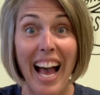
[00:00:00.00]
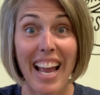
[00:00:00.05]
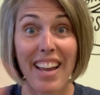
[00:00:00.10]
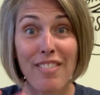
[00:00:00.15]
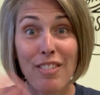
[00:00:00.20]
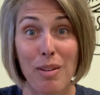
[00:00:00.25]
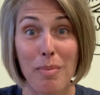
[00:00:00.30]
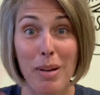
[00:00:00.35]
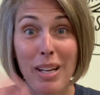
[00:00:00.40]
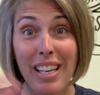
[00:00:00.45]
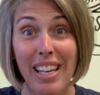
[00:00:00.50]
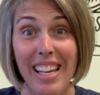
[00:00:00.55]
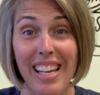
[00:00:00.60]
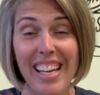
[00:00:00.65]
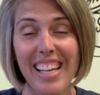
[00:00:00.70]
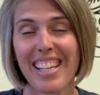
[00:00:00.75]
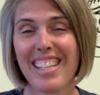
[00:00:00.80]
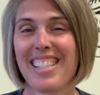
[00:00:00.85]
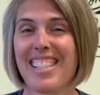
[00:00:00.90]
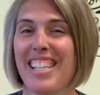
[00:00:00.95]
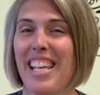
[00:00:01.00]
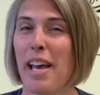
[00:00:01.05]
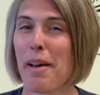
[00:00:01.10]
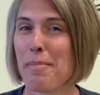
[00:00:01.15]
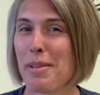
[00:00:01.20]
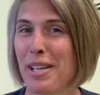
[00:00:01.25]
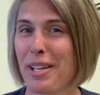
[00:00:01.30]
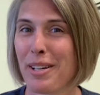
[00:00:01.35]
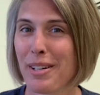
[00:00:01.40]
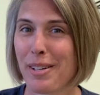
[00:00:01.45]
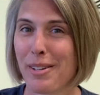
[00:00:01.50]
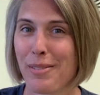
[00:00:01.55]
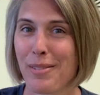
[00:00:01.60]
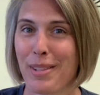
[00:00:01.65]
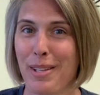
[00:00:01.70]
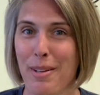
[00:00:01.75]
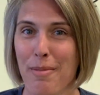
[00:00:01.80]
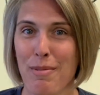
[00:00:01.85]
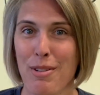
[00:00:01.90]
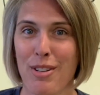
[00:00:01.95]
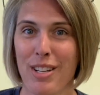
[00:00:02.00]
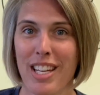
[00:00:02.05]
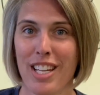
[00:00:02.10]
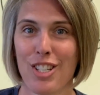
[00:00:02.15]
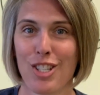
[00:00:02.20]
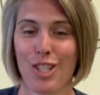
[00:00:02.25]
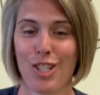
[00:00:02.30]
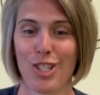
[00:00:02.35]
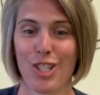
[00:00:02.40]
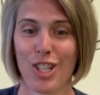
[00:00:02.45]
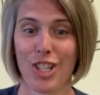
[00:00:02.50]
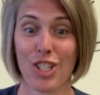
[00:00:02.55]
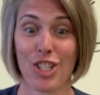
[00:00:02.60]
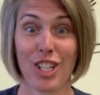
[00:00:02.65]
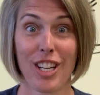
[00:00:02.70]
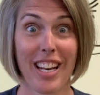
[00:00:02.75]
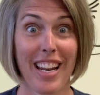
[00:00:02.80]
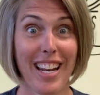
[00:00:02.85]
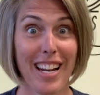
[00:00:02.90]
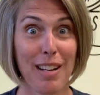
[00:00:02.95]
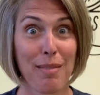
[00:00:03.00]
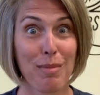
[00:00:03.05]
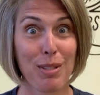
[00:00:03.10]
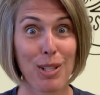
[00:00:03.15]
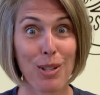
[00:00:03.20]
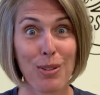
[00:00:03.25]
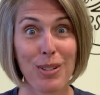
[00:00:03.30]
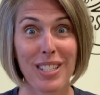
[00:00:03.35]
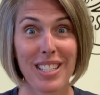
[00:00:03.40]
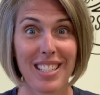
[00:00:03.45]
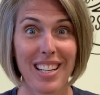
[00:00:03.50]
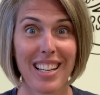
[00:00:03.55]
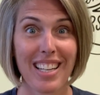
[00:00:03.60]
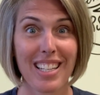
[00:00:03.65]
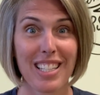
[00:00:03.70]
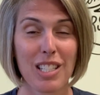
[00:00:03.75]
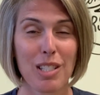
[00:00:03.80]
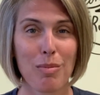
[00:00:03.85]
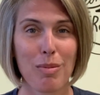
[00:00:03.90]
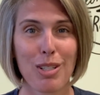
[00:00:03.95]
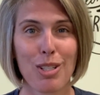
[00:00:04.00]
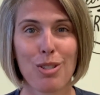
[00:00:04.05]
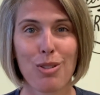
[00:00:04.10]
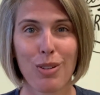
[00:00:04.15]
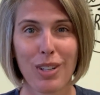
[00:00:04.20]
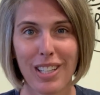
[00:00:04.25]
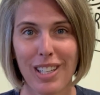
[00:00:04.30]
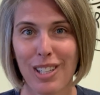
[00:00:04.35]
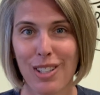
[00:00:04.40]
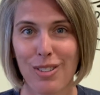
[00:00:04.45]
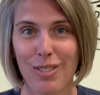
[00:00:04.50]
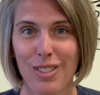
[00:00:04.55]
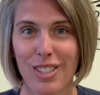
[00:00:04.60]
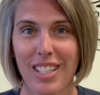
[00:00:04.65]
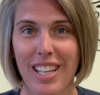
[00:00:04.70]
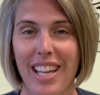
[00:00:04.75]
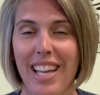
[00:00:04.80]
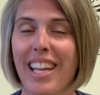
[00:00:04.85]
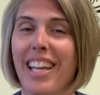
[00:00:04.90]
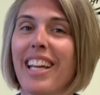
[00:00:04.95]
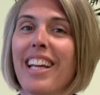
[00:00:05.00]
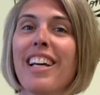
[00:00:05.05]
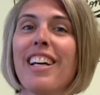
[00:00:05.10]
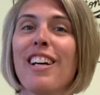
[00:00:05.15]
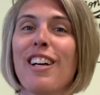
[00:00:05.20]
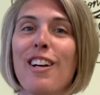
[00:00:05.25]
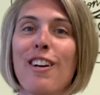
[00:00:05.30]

Hi everybody, it's Abby Cook with Communication Junction, and I'm so excited to be joining you today